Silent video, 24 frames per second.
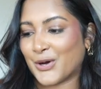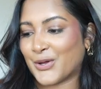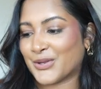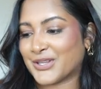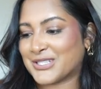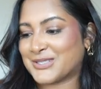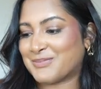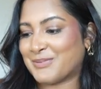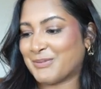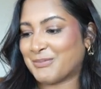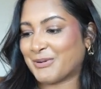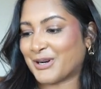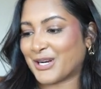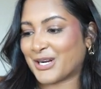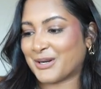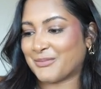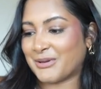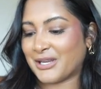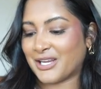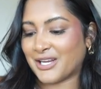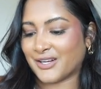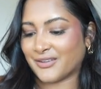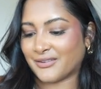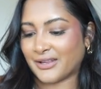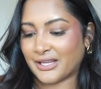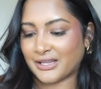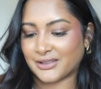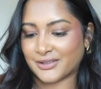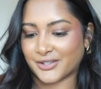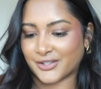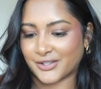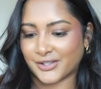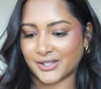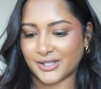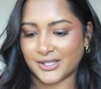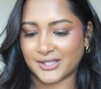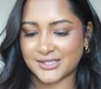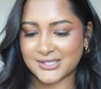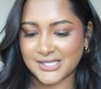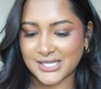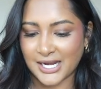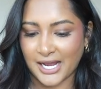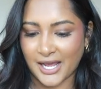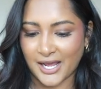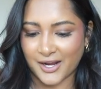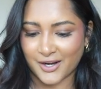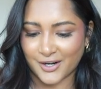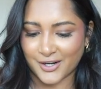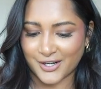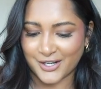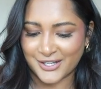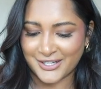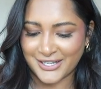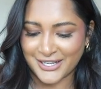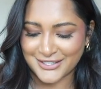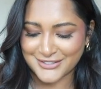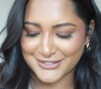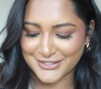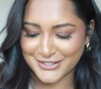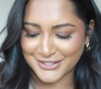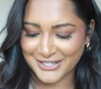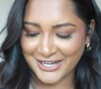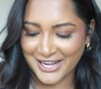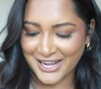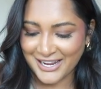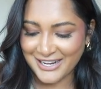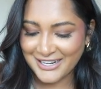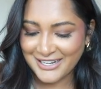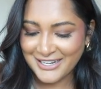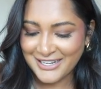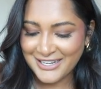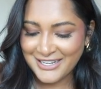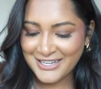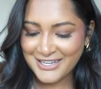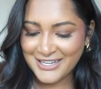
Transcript: all these people are gonna be here like literally today or yesterday.